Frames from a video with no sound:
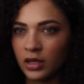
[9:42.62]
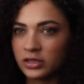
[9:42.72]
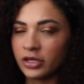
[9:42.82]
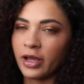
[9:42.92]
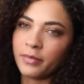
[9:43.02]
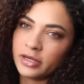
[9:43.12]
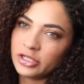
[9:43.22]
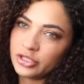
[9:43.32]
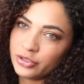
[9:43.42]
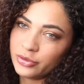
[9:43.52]
So yeah, I'm gonna
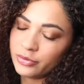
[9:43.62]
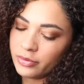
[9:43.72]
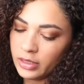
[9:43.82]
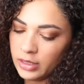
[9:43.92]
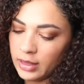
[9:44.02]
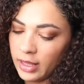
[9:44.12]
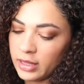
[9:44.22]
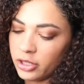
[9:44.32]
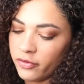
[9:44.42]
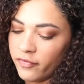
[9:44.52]
do like a
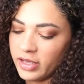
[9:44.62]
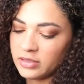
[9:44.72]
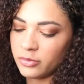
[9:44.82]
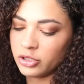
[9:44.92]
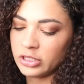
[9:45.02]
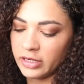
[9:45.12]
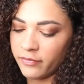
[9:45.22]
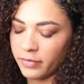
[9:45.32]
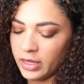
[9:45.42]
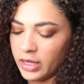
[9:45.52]
little fast motion
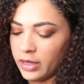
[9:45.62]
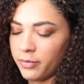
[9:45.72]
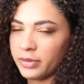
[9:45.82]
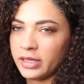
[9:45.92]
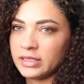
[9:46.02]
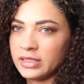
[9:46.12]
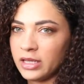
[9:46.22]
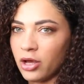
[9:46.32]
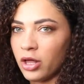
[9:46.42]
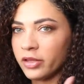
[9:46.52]
of me
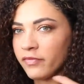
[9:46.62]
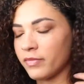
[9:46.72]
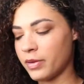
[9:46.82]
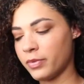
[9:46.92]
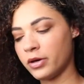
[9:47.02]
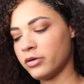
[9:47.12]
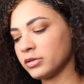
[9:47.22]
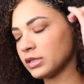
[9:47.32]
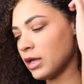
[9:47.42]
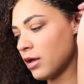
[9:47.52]
placing all of my
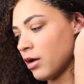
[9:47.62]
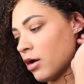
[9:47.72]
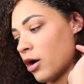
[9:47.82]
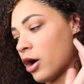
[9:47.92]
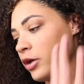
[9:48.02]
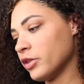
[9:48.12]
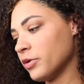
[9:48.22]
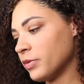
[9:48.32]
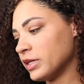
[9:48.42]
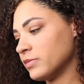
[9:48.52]
bows on their
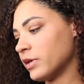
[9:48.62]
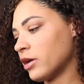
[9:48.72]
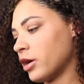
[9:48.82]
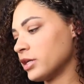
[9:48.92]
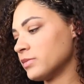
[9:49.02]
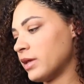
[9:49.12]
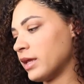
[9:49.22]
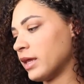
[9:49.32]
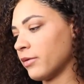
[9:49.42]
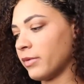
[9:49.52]
placement cards
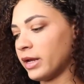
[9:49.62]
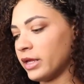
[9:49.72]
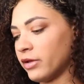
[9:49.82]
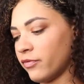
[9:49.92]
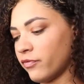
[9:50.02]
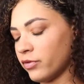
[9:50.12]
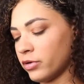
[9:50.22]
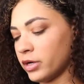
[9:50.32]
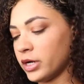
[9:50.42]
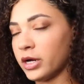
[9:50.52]
and get ready
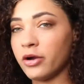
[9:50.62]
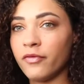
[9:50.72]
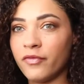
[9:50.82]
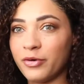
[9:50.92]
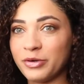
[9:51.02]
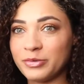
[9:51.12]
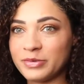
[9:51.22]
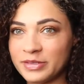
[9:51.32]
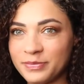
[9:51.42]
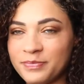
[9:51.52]
for
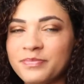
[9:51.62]
photos.